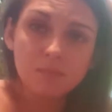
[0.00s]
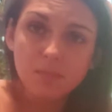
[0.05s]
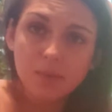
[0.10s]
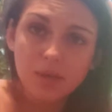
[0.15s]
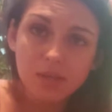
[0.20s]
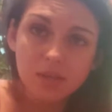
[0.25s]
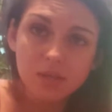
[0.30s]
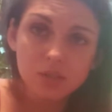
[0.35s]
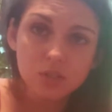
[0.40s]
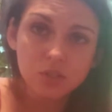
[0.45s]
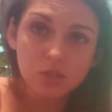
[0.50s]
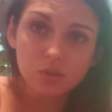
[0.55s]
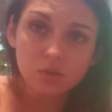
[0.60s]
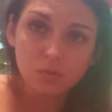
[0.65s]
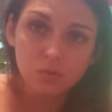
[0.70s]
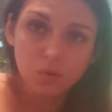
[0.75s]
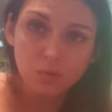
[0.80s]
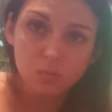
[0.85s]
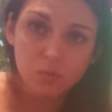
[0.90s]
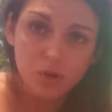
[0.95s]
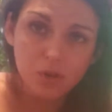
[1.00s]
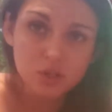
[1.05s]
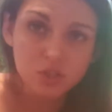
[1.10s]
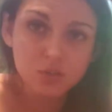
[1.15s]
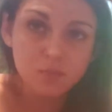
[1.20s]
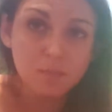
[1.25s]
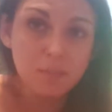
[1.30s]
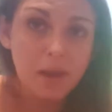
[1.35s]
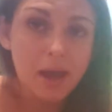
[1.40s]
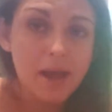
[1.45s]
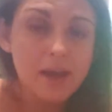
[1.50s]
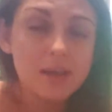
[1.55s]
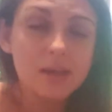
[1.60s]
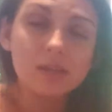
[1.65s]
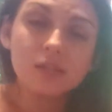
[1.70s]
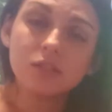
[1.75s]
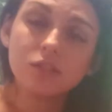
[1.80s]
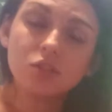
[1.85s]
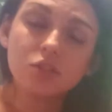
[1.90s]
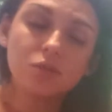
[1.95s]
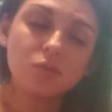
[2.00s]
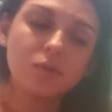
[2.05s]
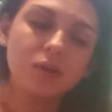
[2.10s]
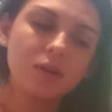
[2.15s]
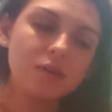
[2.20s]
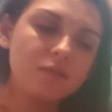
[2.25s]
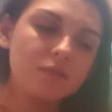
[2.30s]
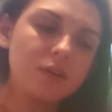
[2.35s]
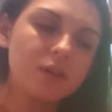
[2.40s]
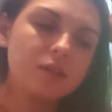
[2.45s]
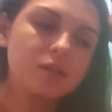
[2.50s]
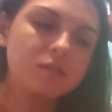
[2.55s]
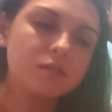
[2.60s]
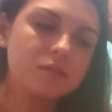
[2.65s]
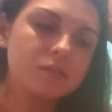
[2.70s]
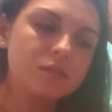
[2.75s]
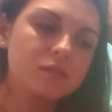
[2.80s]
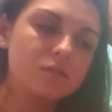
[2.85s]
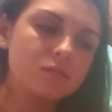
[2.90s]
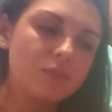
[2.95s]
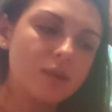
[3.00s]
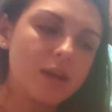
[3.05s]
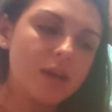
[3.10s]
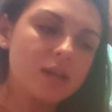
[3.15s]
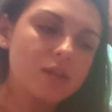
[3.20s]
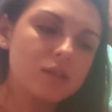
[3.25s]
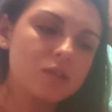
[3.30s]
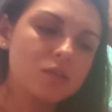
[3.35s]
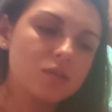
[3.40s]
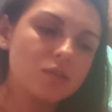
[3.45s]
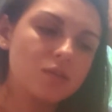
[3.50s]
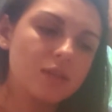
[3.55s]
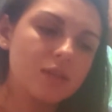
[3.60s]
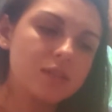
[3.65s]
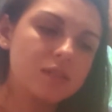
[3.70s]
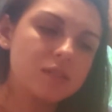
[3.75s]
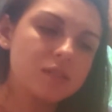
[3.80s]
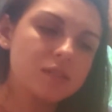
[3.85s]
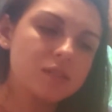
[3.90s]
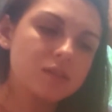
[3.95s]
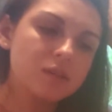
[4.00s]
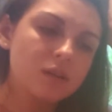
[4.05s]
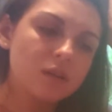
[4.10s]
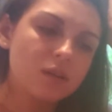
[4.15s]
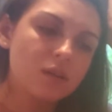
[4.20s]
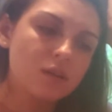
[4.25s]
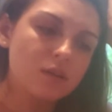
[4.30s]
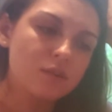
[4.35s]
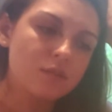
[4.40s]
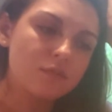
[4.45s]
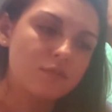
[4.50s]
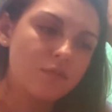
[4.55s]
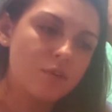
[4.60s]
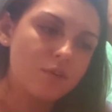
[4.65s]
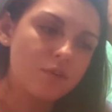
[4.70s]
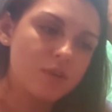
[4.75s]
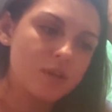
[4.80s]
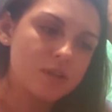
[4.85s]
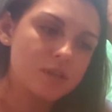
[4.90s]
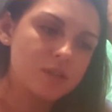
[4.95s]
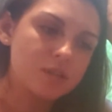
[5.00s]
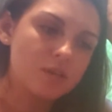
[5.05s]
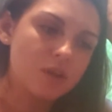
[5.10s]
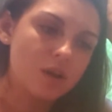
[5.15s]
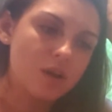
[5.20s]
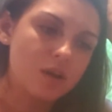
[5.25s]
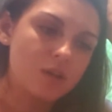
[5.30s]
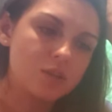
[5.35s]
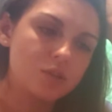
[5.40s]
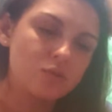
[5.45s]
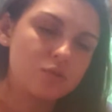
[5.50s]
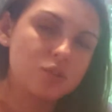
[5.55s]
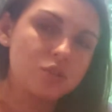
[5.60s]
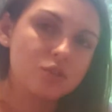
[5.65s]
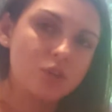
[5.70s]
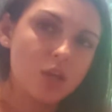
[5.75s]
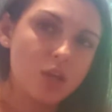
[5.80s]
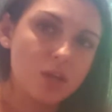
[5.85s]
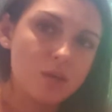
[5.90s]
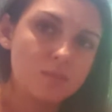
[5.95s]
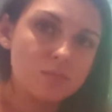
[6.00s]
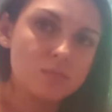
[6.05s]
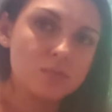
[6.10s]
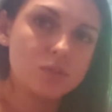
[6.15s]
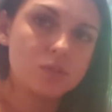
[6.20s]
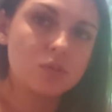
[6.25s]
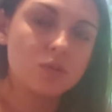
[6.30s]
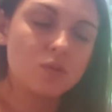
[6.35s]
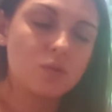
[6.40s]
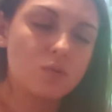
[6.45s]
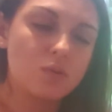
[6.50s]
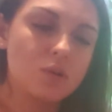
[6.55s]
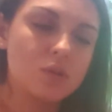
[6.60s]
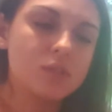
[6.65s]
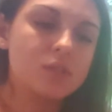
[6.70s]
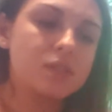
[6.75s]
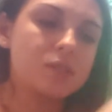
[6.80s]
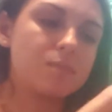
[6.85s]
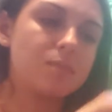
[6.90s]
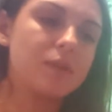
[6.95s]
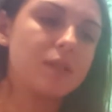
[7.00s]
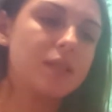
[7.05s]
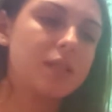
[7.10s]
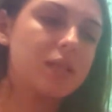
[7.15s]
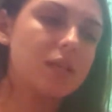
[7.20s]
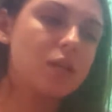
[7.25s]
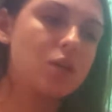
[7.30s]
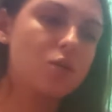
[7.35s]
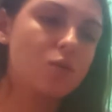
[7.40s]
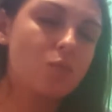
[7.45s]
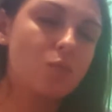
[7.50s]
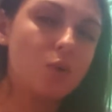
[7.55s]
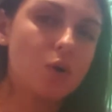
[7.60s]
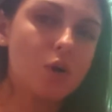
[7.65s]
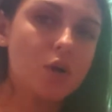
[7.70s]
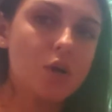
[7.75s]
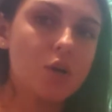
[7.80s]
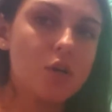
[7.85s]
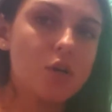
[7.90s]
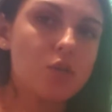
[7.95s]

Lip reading: into or rushed back into even, right? So let's focus on your dreams, your stability, your work,